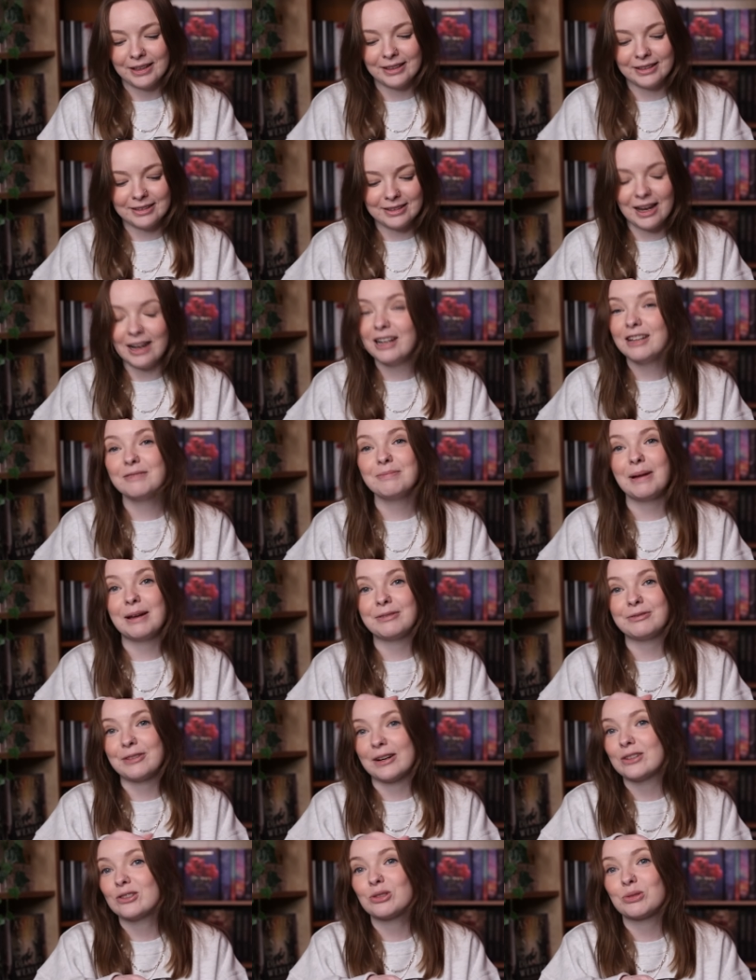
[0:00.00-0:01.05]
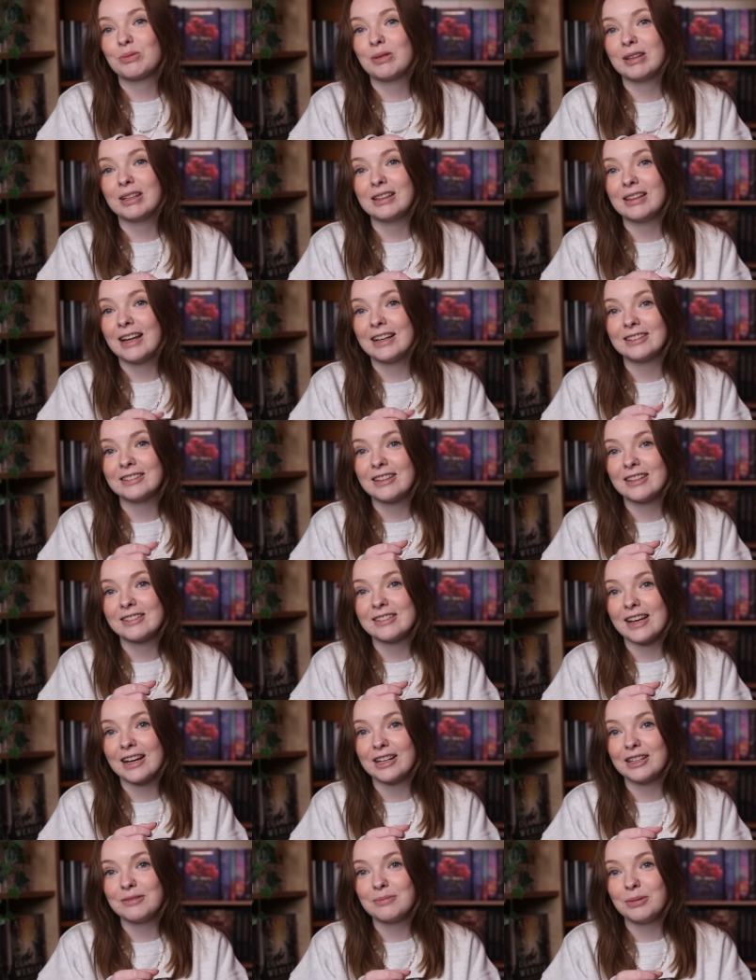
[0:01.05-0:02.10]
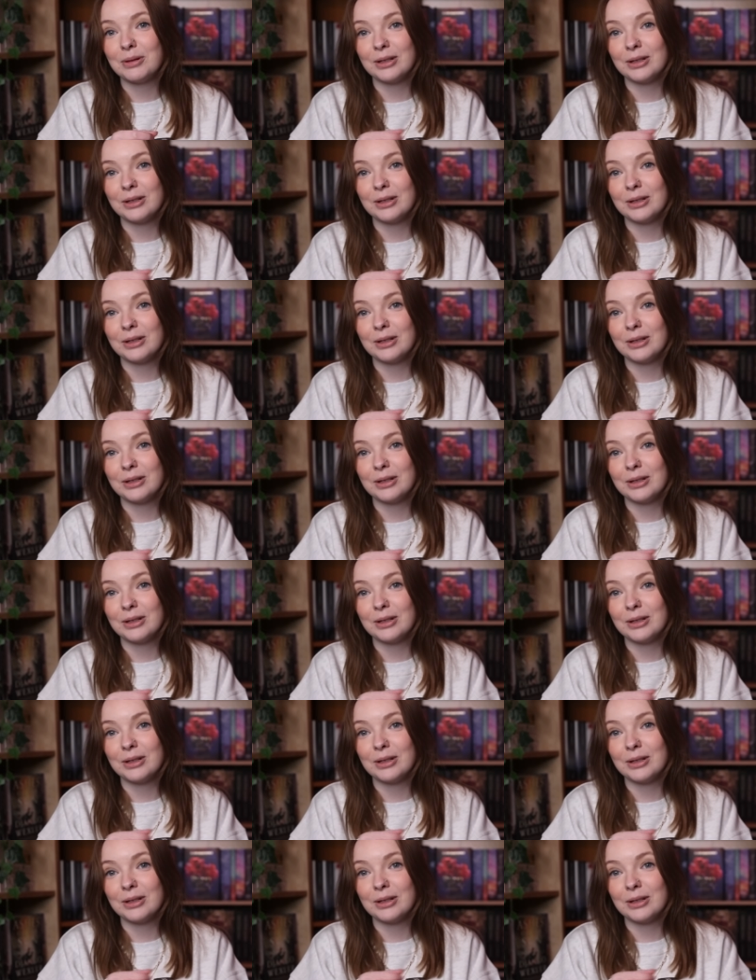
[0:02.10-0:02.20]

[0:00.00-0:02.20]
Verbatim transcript: None of my friends really liked the second